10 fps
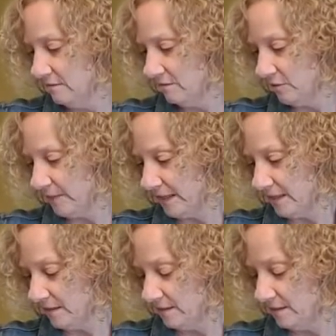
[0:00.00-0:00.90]
for my
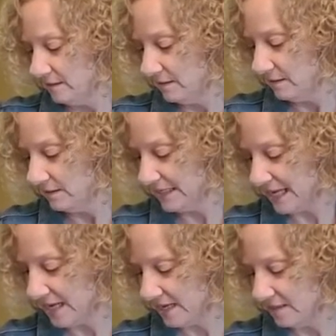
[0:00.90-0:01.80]

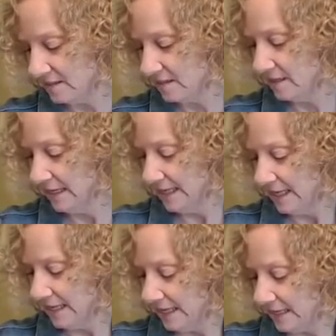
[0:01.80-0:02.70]
ties.
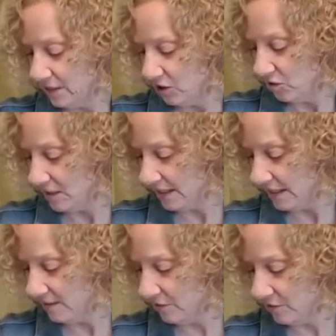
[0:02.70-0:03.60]
And you can
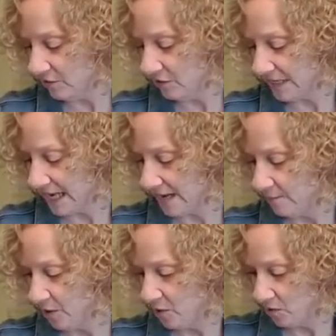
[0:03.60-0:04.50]
either tie a
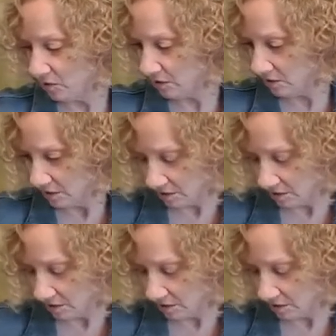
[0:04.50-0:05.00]
bow